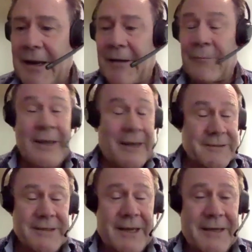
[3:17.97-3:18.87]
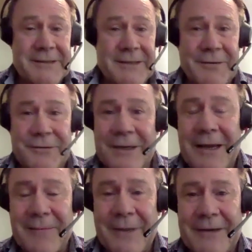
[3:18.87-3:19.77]
We actually had Dr.
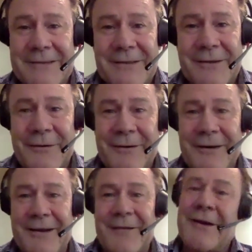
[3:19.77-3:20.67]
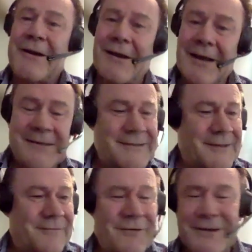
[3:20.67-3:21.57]
Kate Manderson on our last
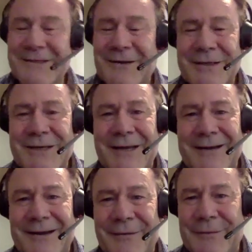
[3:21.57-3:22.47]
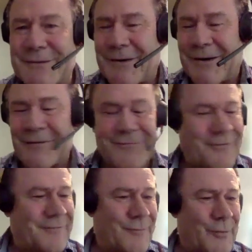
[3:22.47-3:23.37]
little fireside chat, and it was great.
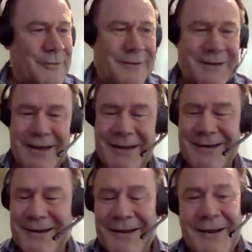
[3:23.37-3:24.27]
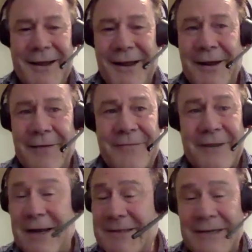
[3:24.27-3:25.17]
I've worked with Kate for
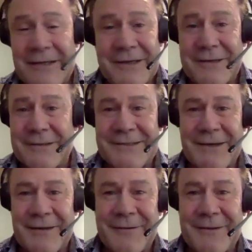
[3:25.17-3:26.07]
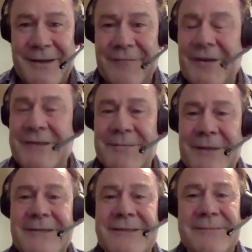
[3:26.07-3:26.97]
the last 10 years or so in the aviation
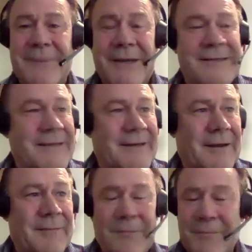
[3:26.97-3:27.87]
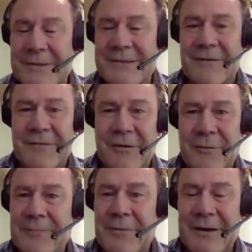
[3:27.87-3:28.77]
medicine space, and myself
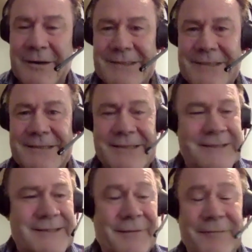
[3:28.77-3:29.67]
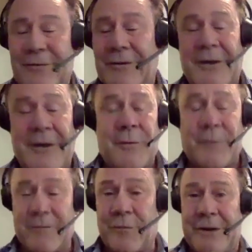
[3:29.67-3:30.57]
along with pilot assistants. So
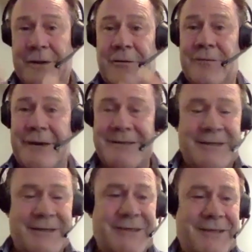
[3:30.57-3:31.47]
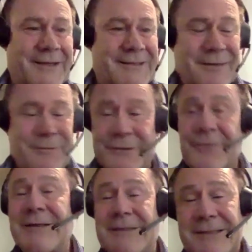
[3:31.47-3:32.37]
we've already got great synergy there. So it was
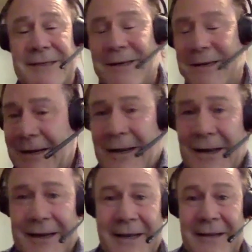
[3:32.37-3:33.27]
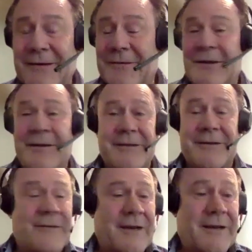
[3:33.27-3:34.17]
great to see Kate there. I think
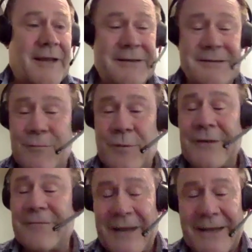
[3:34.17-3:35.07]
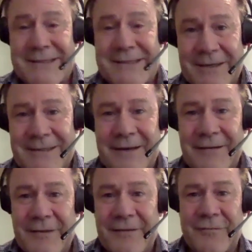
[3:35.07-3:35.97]
Kate is a wonderful asset
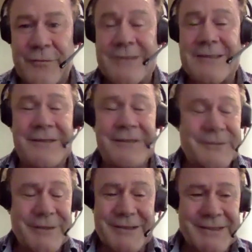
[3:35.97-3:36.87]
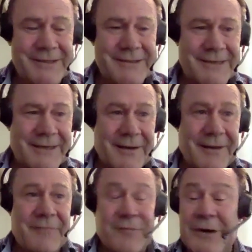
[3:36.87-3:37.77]
for this industry. She's
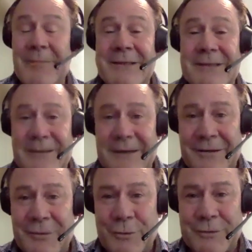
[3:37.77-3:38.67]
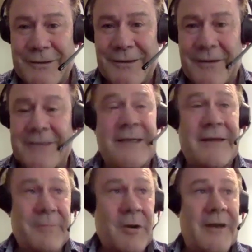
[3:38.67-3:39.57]
very much a doctor that likes to
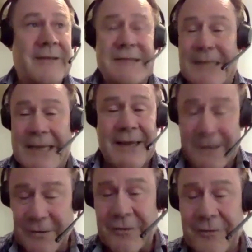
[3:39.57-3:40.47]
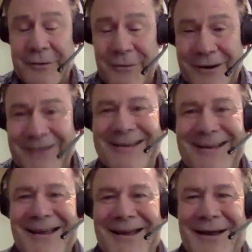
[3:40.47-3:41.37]
have pilots in the air, not on the ground,
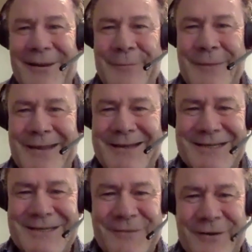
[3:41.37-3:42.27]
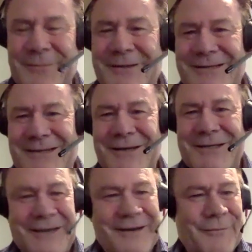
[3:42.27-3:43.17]
and she's very much
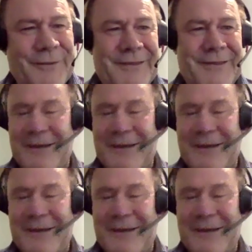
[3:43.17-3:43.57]
associated with